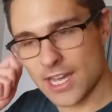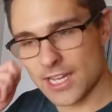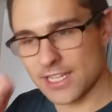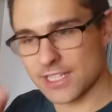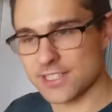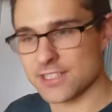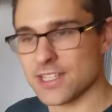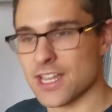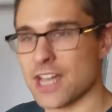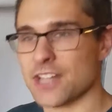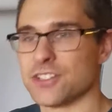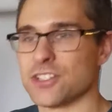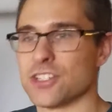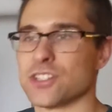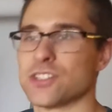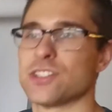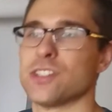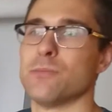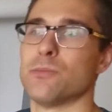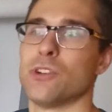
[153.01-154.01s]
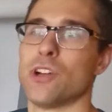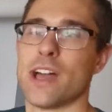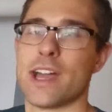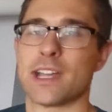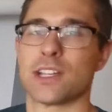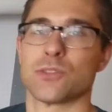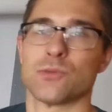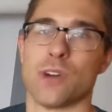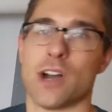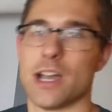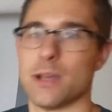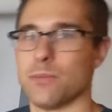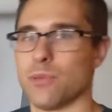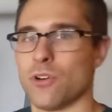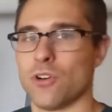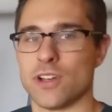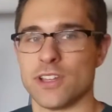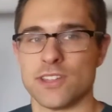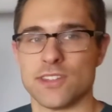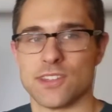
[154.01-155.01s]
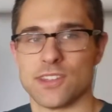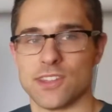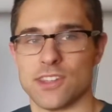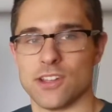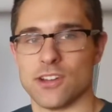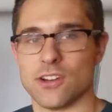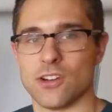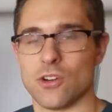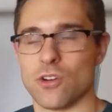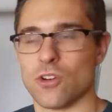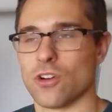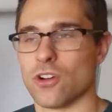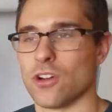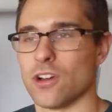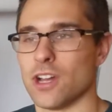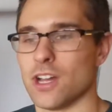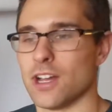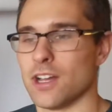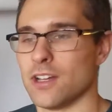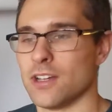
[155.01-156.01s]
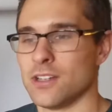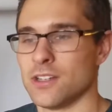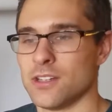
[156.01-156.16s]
it's not just simple XY points there or